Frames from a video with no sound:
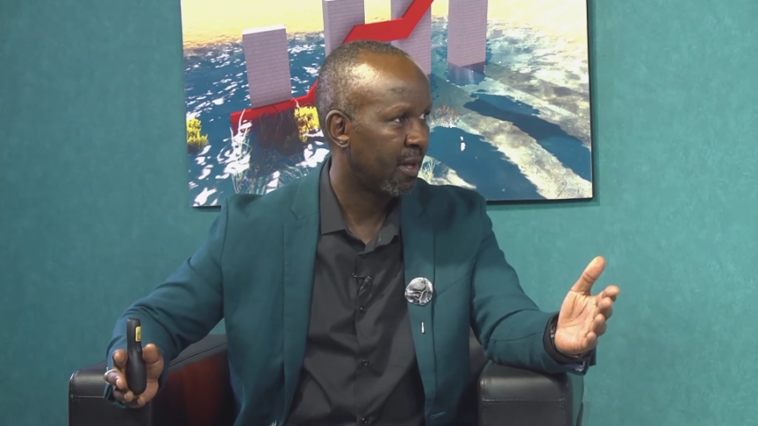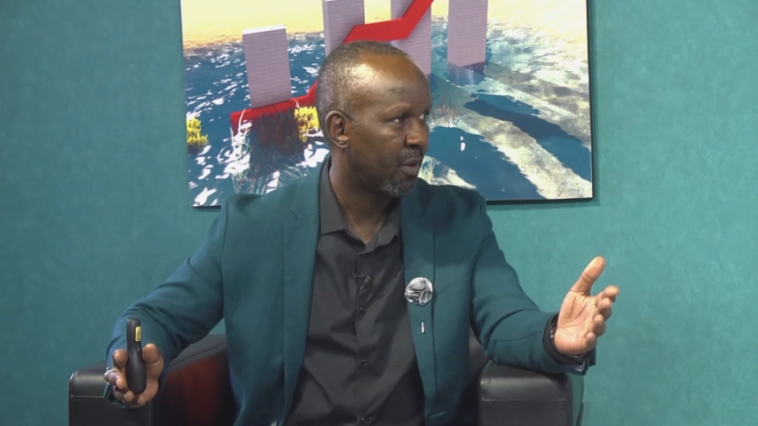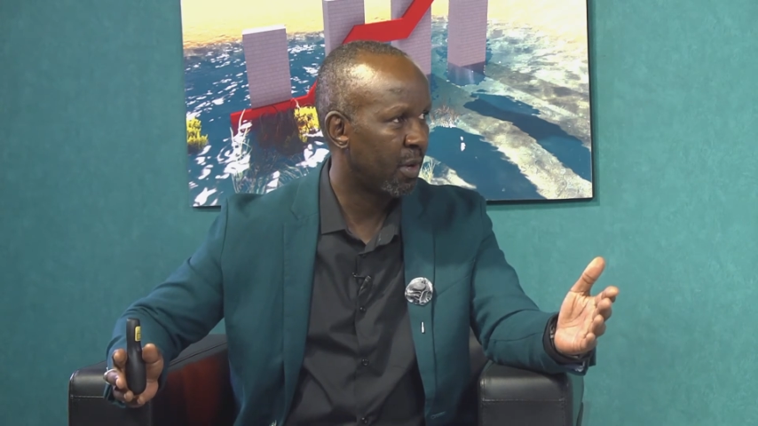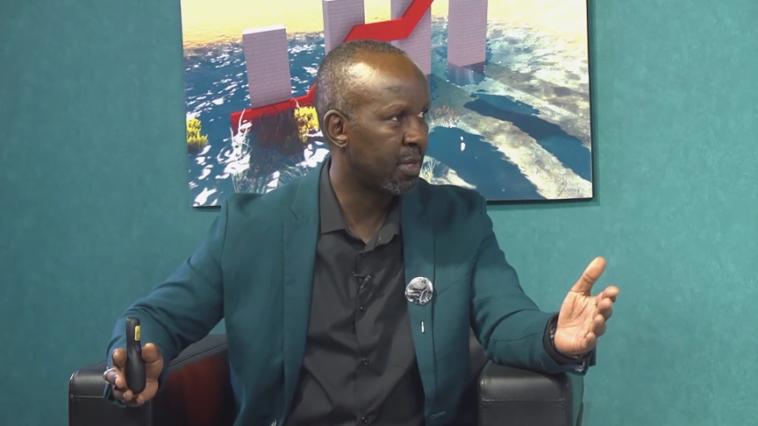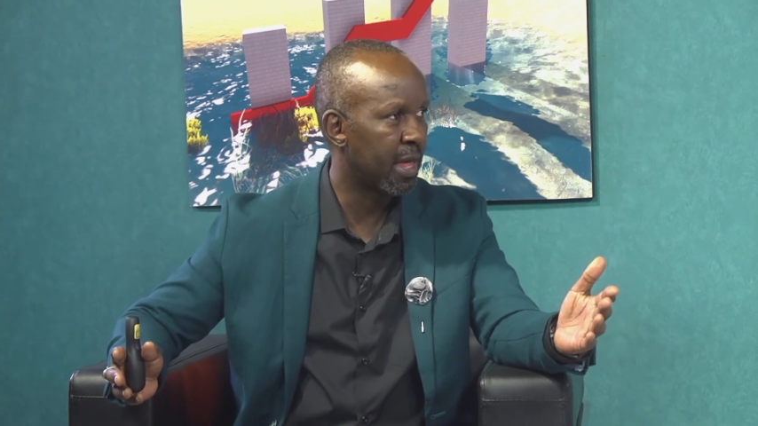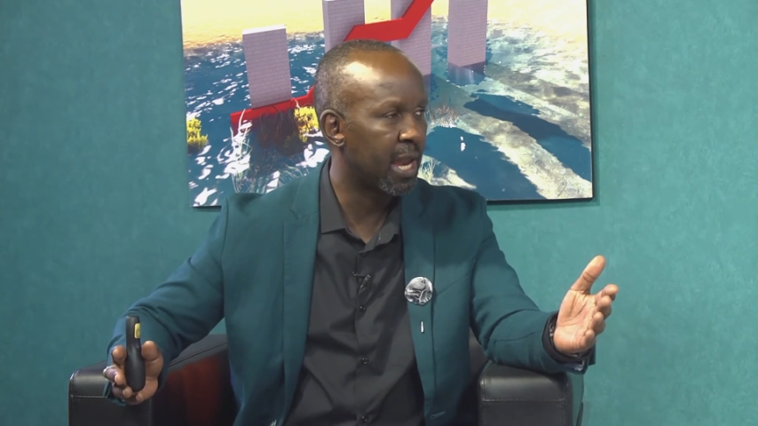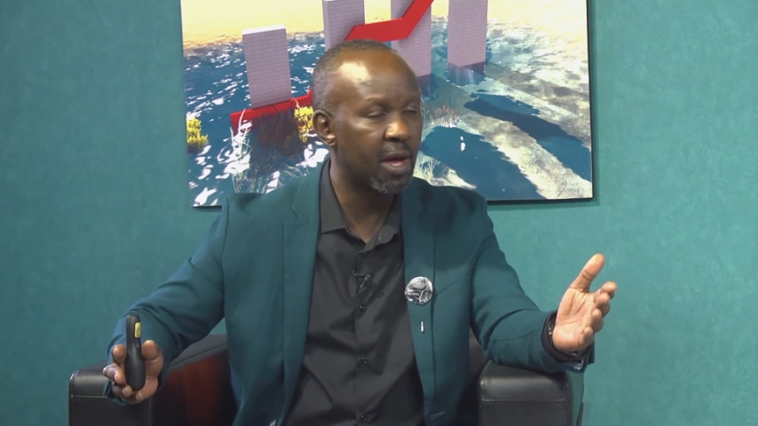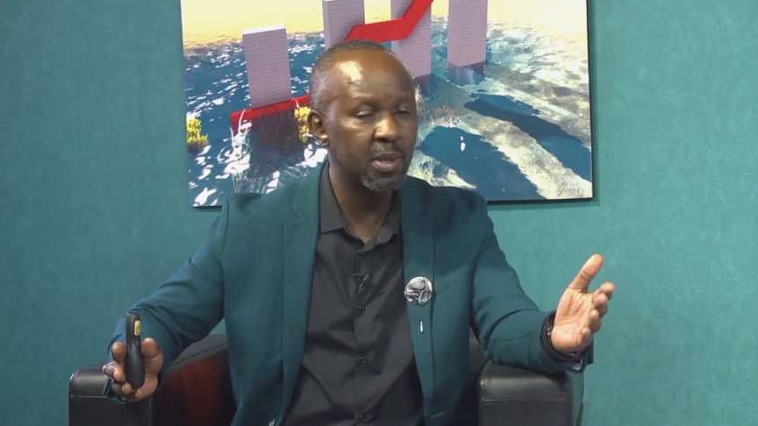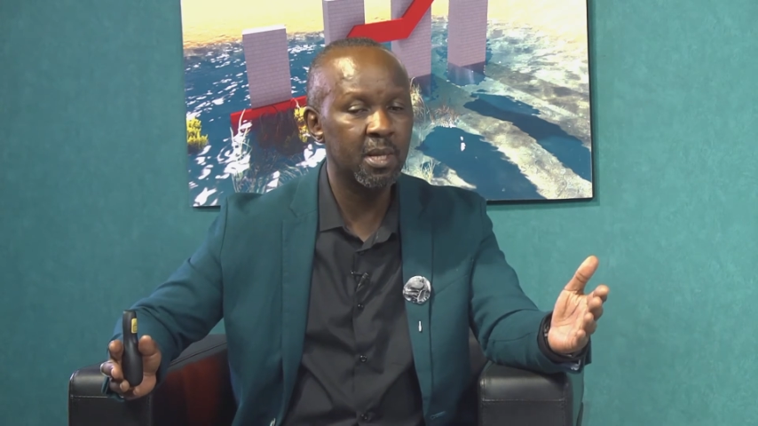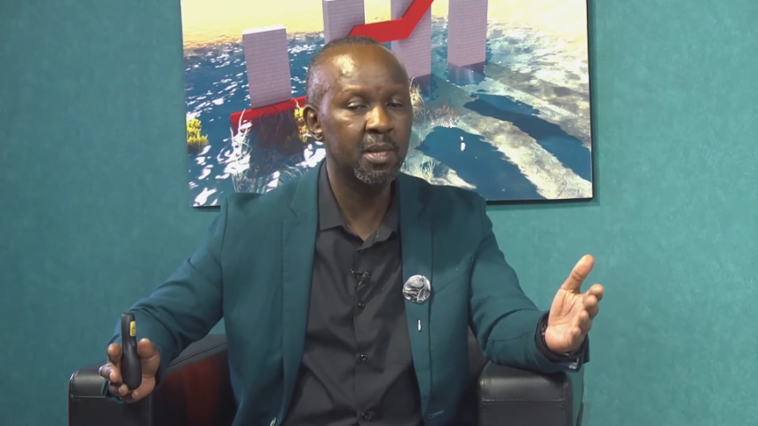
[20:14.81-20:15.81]
When they
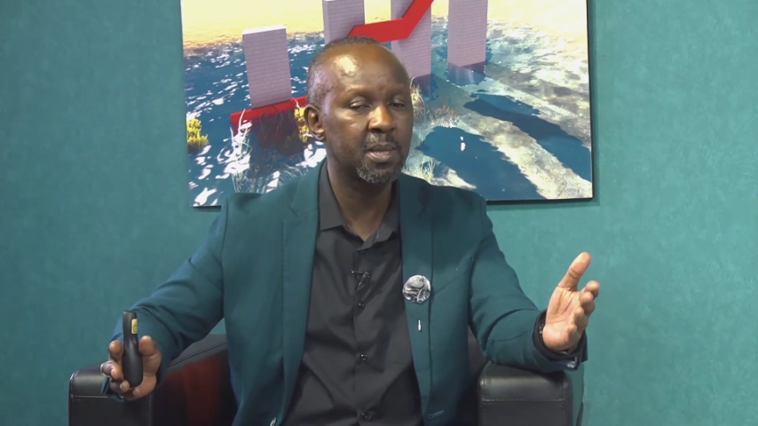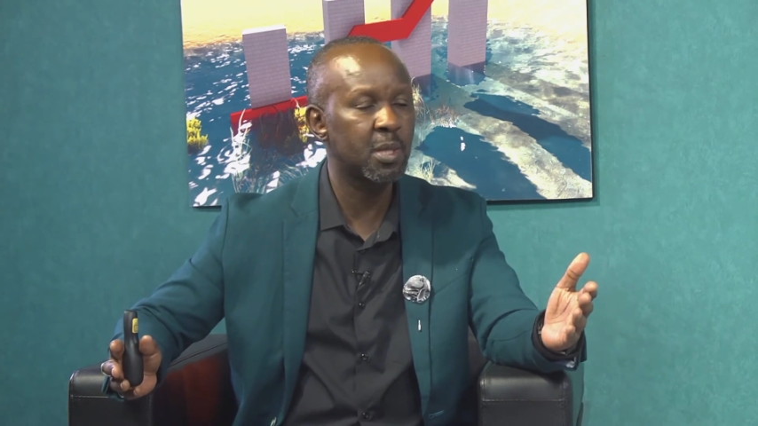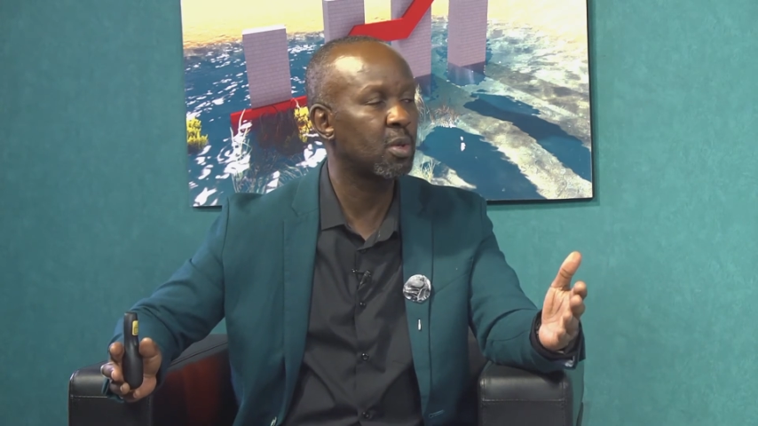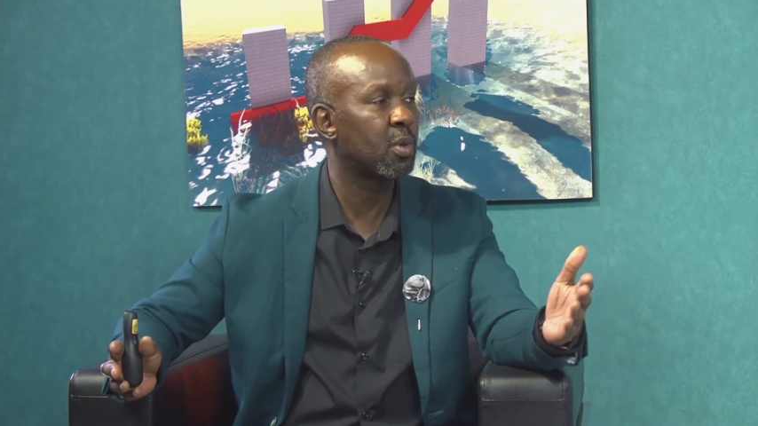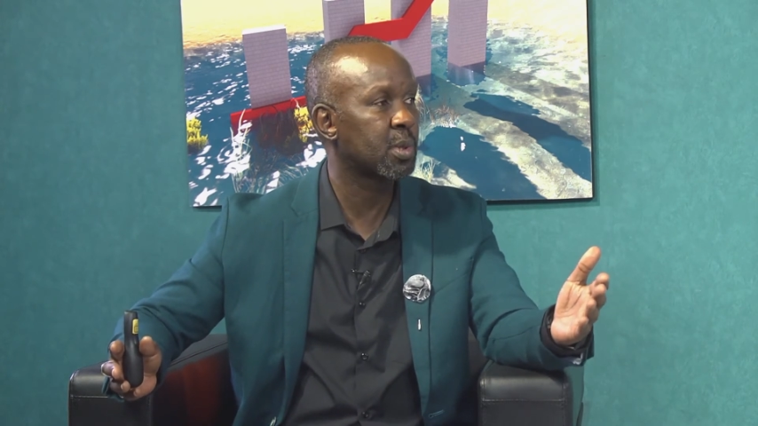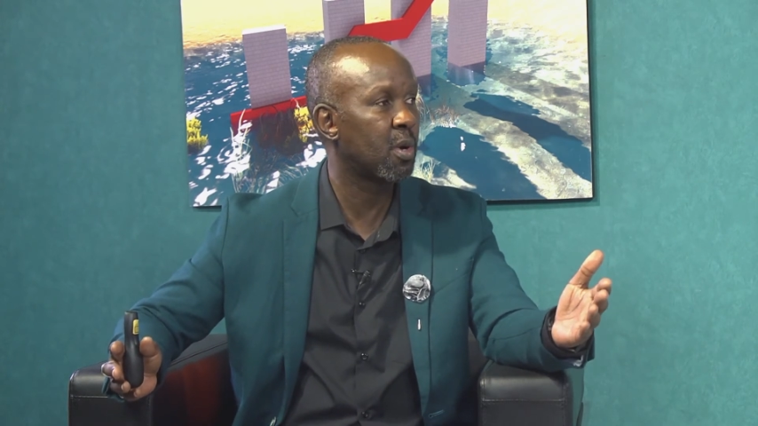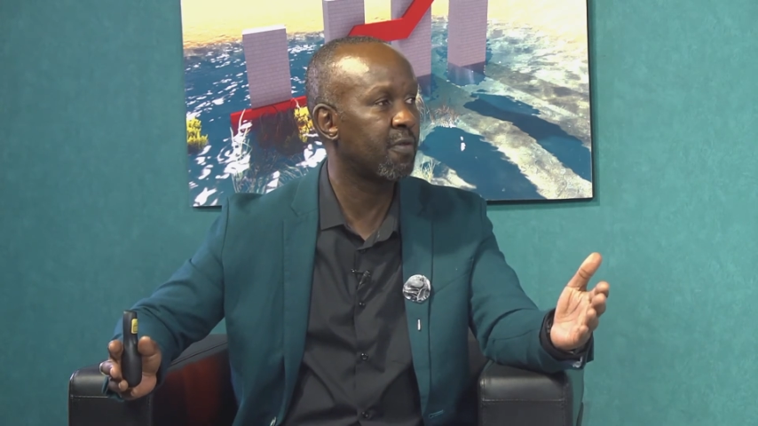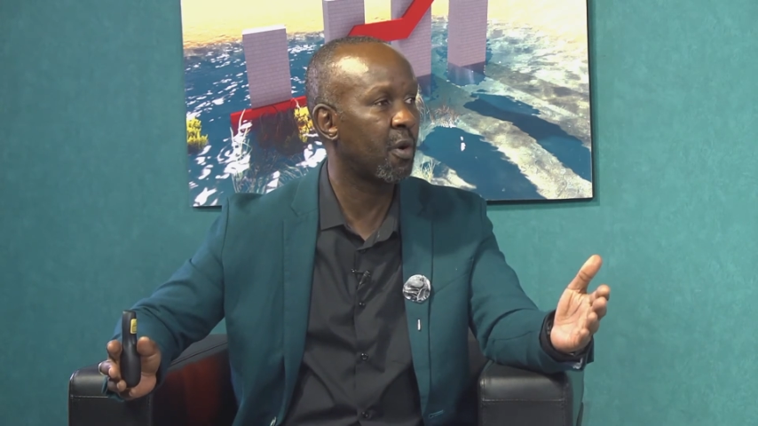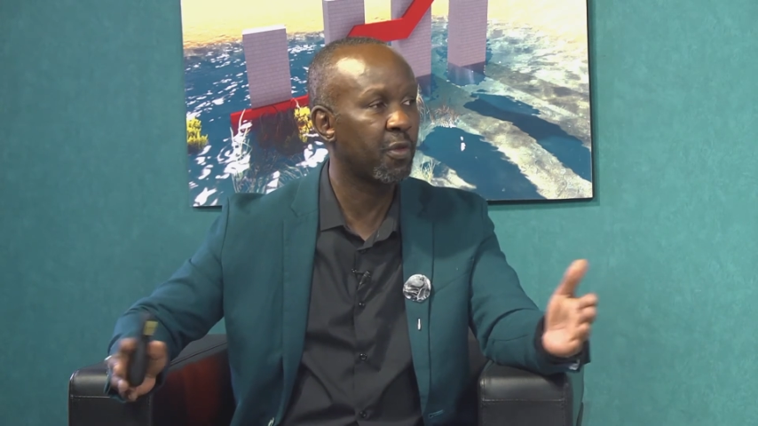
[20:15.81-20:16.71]
announced the recession was over,